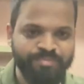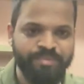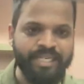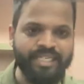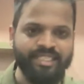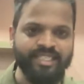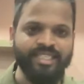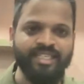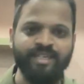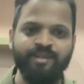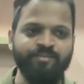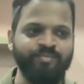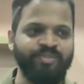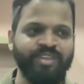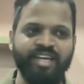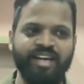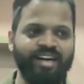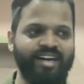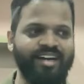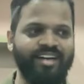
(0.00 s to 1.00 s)
but
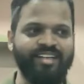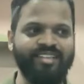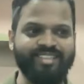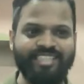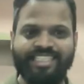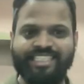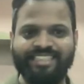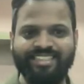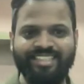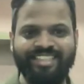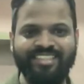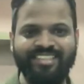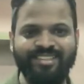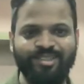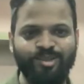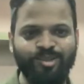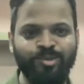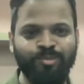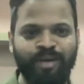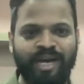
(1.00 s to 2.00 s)
these
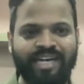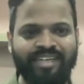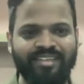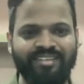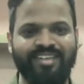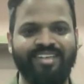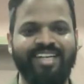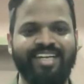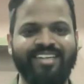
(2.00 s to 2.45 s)
things do matter.